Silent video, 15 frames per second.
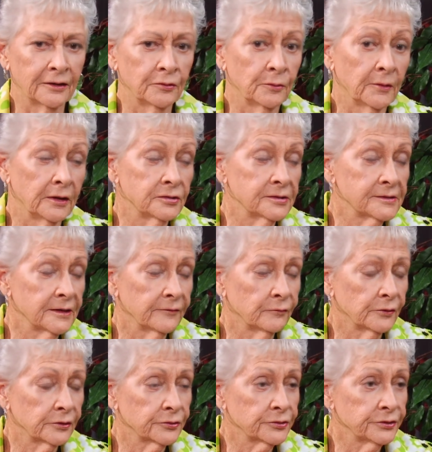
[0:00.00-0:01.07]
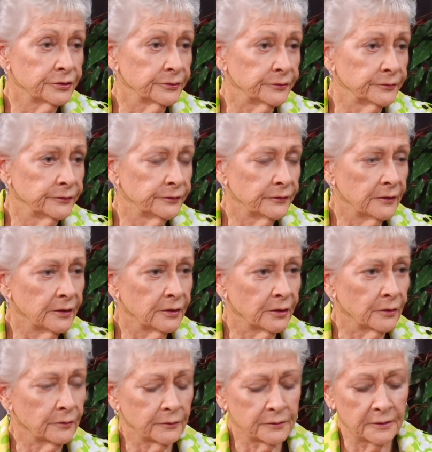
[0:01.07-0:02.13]
You may just have one or two,
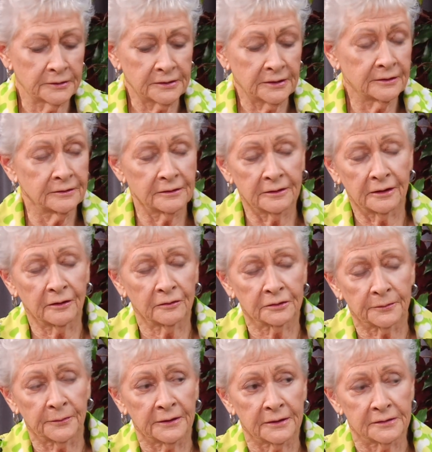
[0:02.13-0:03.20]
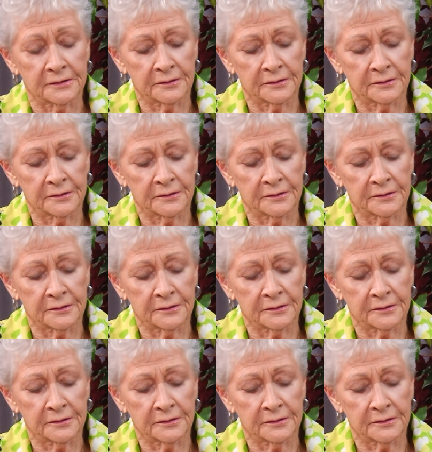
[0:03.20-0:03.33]
but it all depends.